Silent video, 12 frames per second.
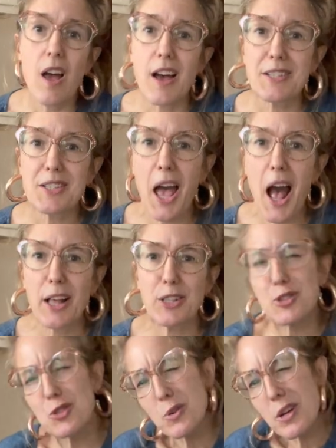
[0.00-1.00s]

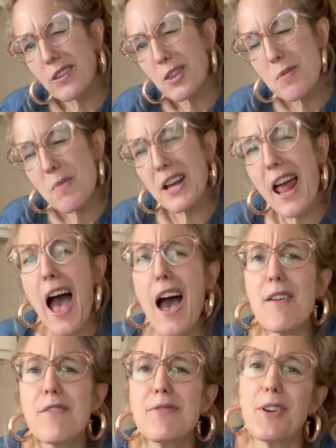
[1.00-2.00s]
Italian drink that you might
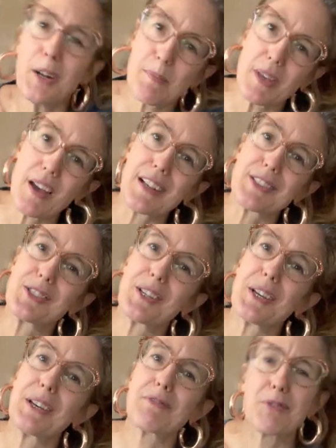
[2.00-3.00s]
have on a
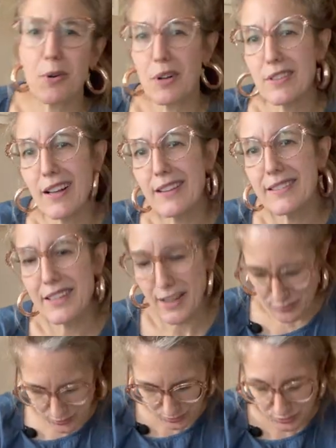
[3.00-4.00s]
piazza at 4 o'clock in the
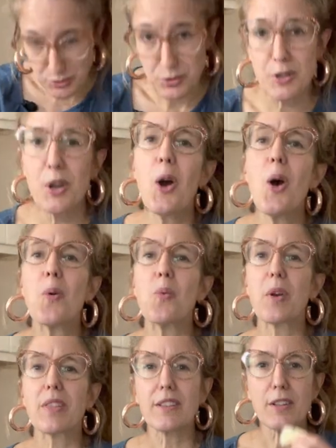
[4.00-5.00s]
afternoon
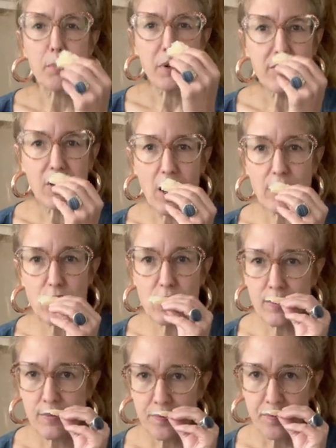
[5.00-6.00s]
with a little bit of nosh.
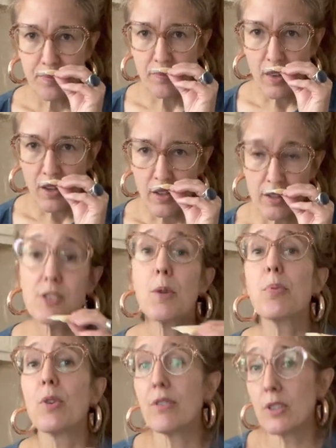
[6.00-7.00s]
So
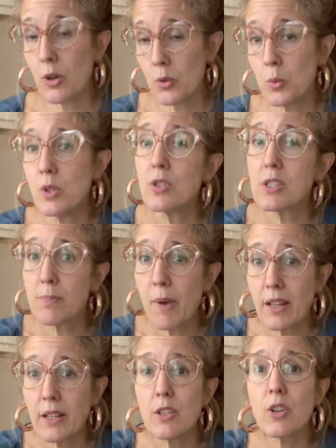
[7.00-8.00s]
provolone, when you
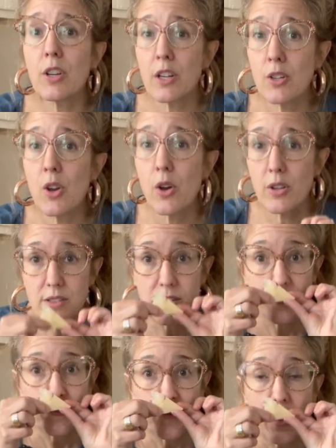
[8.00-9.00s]
smell it, you're going to notice
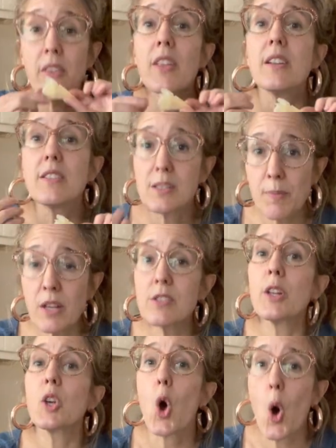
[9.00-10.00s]
that it smells
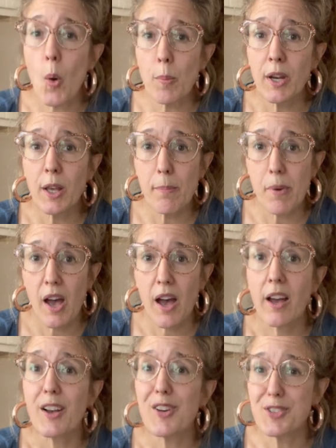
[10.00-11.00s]
like opening a
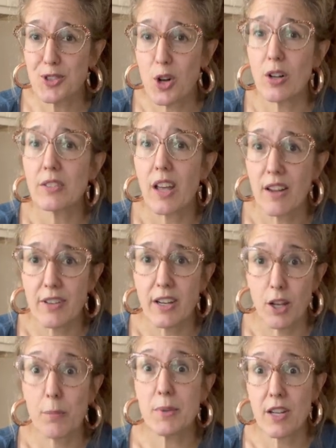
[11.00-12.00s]
bag of salt and
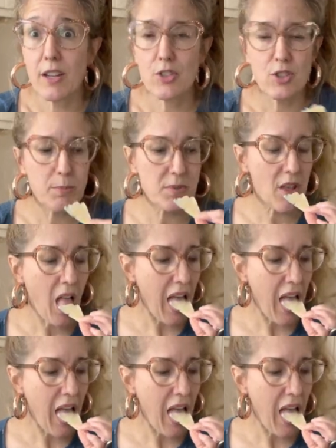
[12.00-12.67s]
vinegar potato chips.